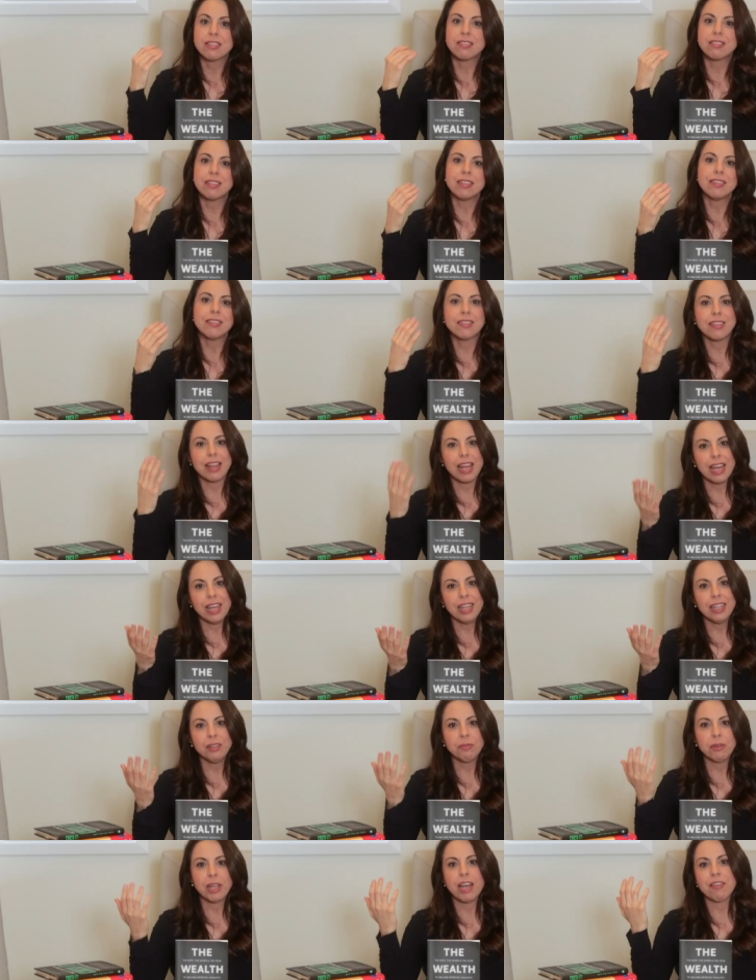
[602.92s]
Since
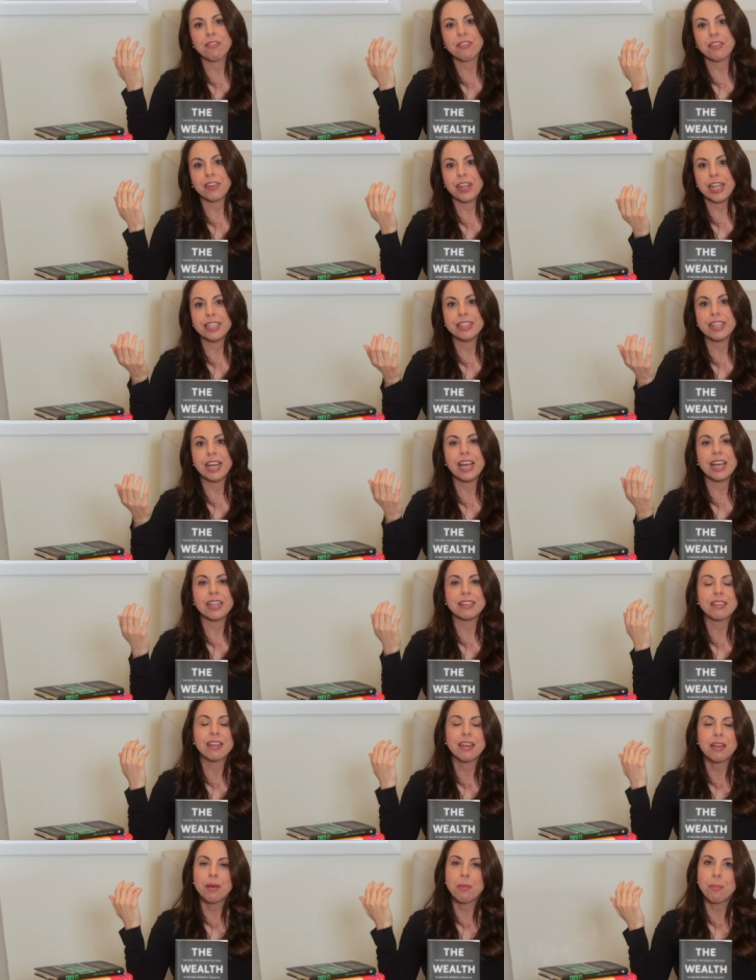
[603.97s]
then, we have
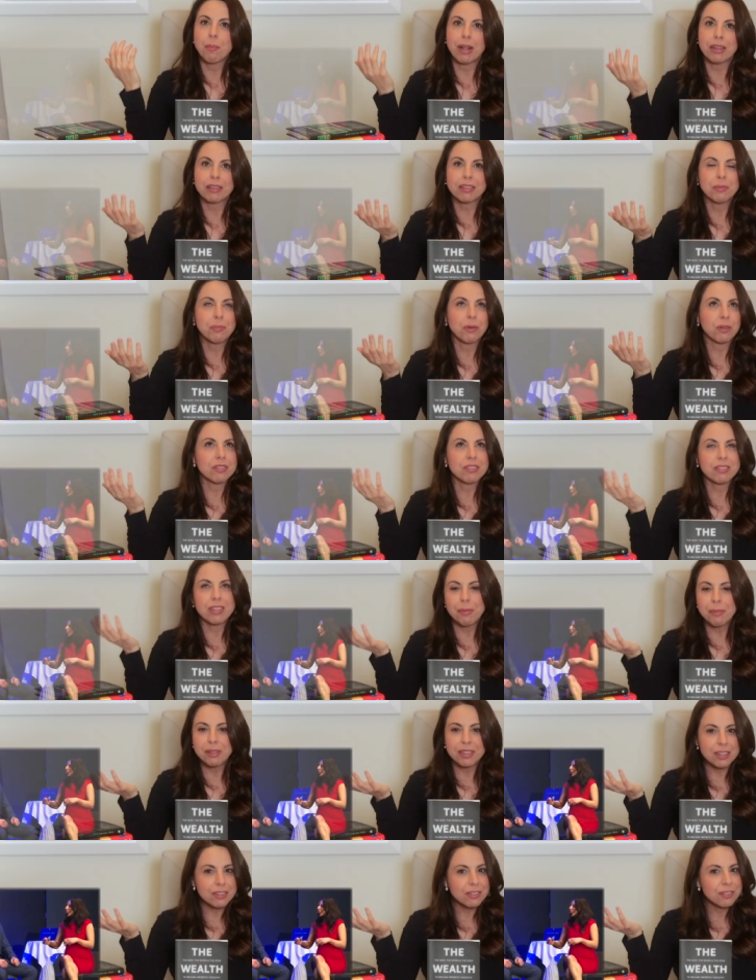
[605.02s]
created multiple
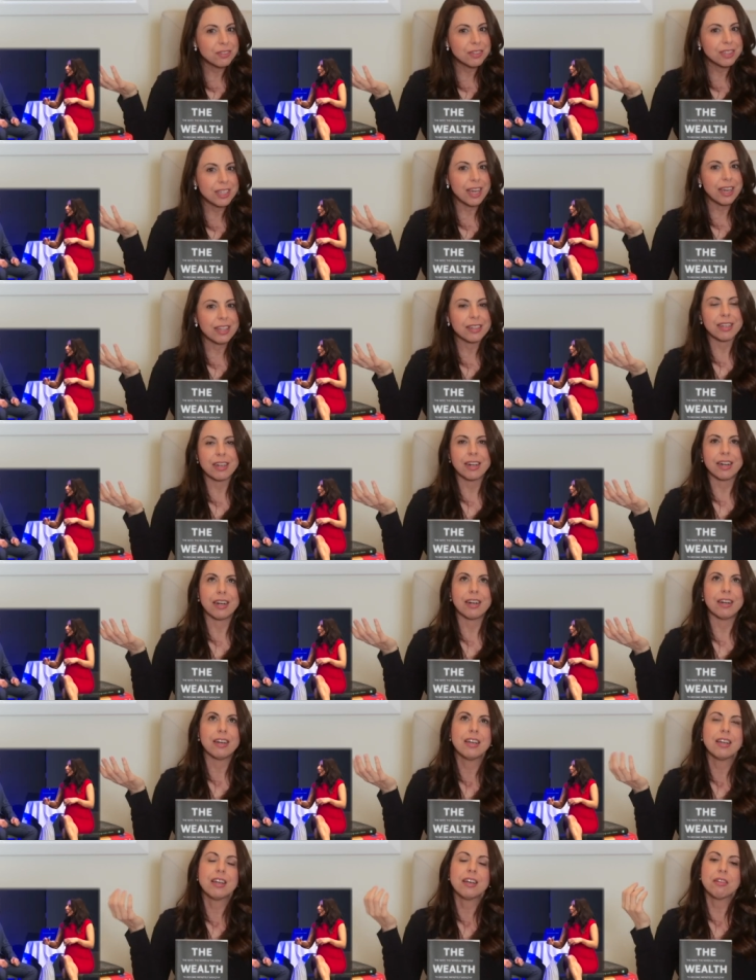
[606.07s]
seminars
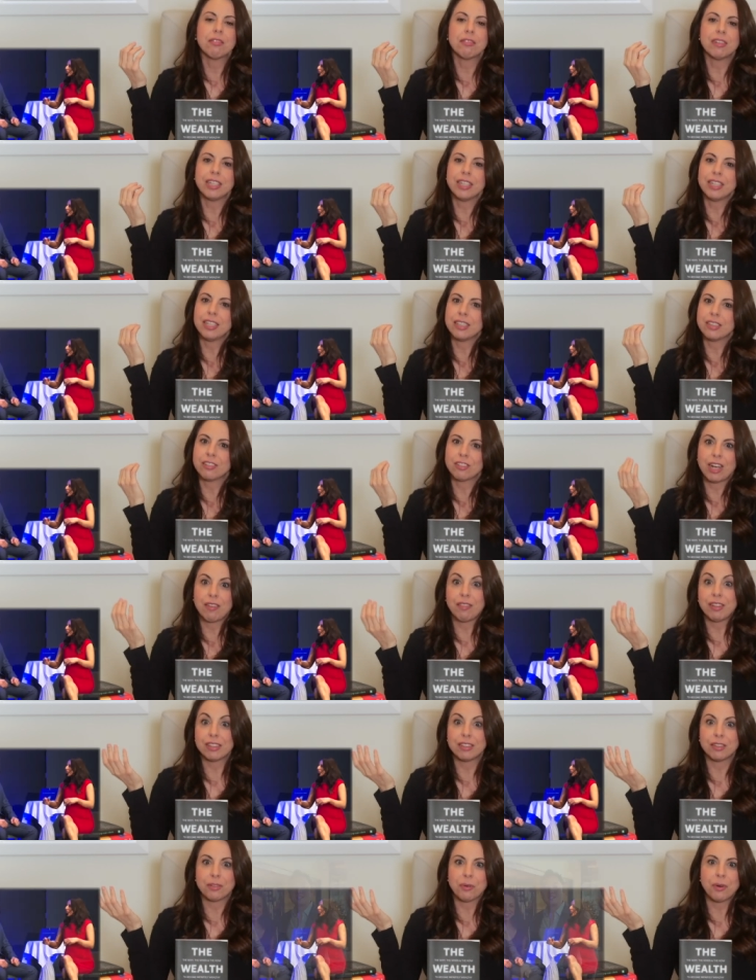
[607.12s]
together, we
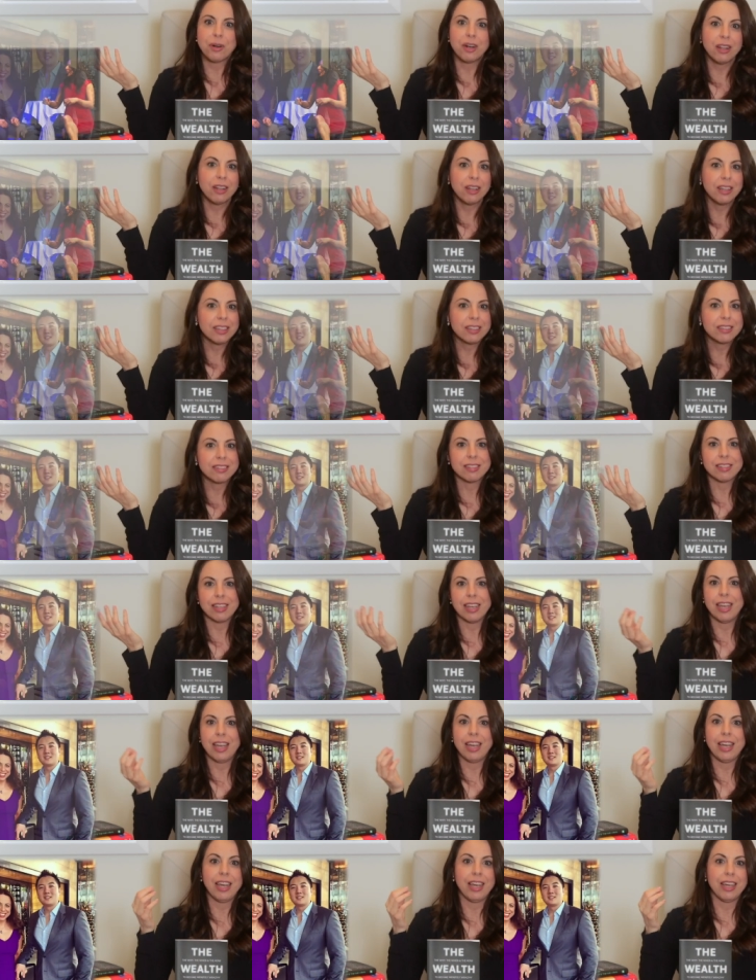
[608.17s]
traveled the world,
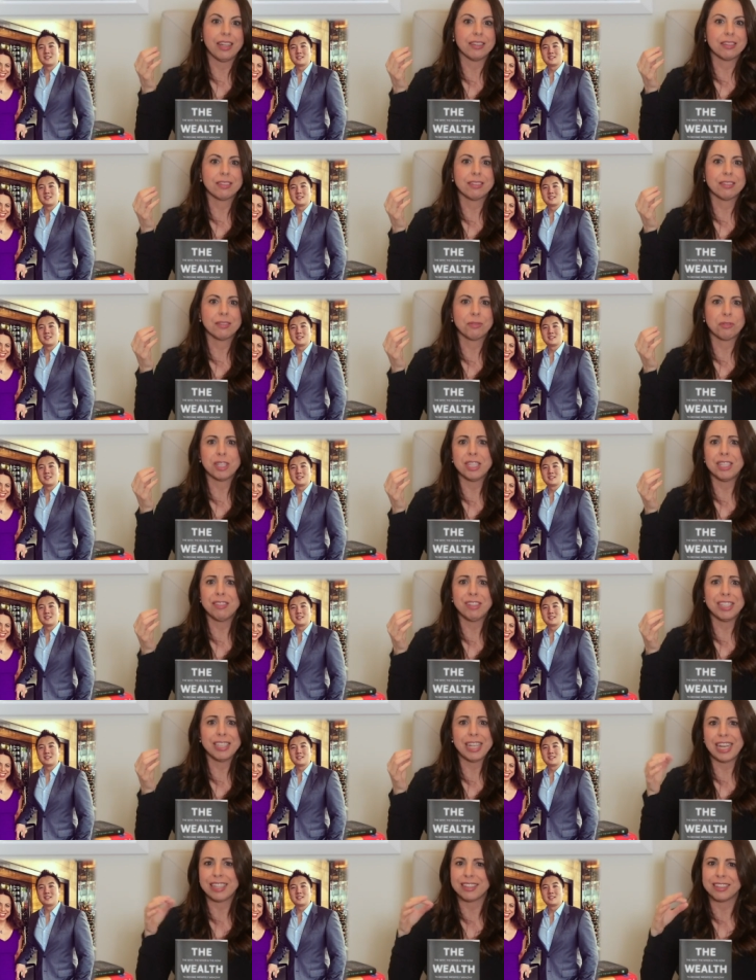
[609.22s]
and we
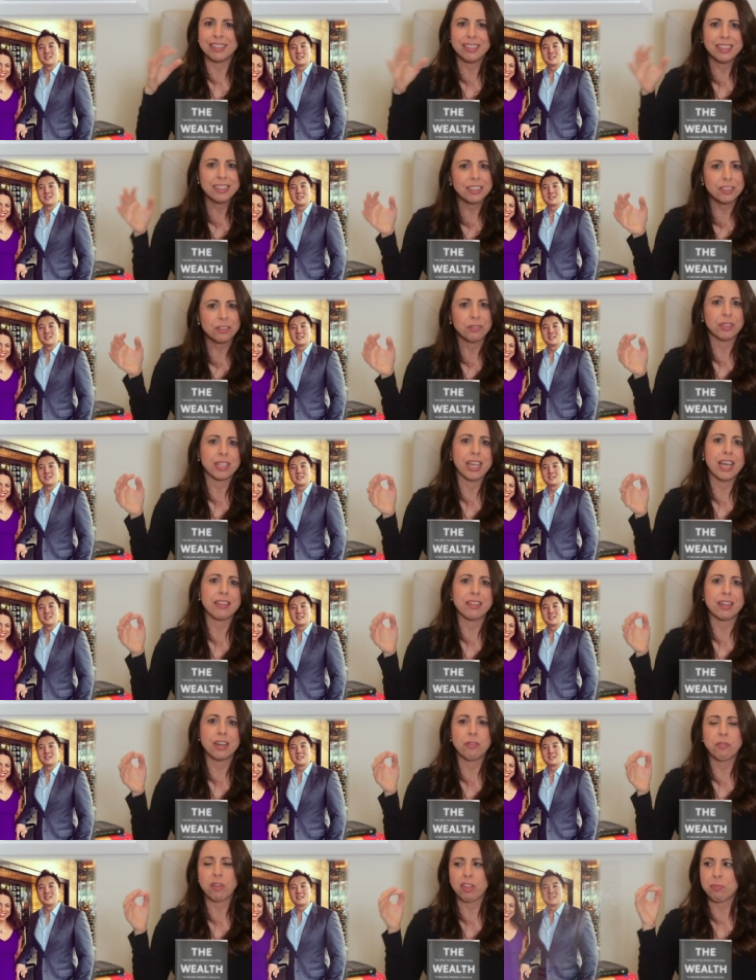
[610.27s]
even had dinner
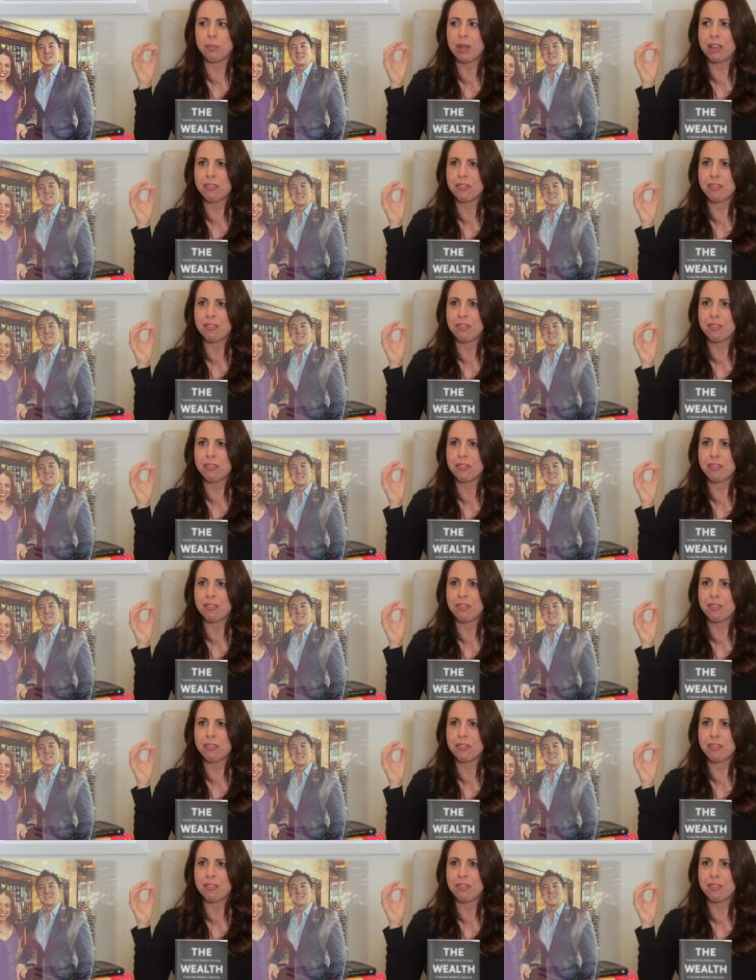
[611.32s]
together with